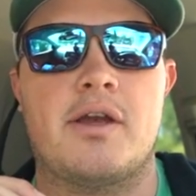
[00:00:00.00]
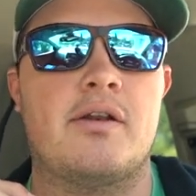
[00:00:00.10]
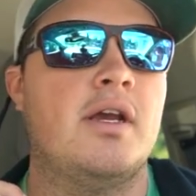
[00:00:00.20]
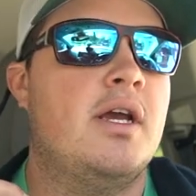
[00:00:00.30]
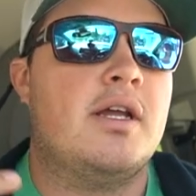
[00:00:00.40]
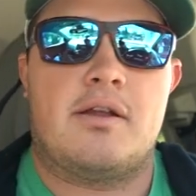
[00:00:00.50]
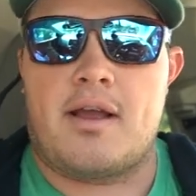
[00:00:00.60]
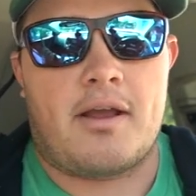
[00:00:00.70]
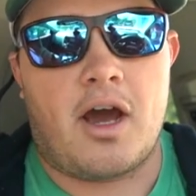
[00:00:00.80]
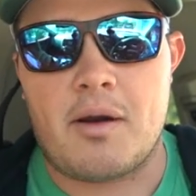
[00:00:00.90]
I'd
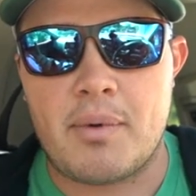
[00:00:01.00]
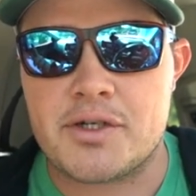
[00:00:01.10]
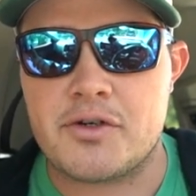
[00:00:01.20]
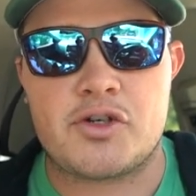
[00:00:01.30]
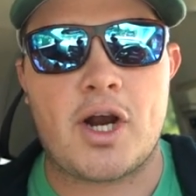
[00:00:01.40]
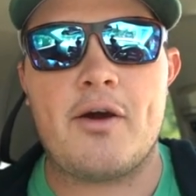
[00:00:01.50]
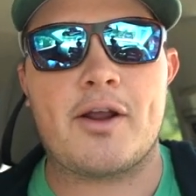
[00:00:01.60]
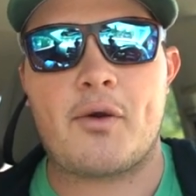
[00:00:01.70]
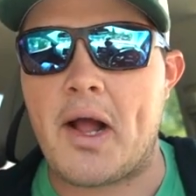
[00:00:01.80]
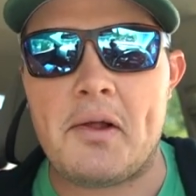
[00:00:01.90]
I caught a bunch of trout
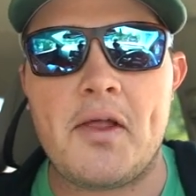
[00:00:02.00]
at Crowley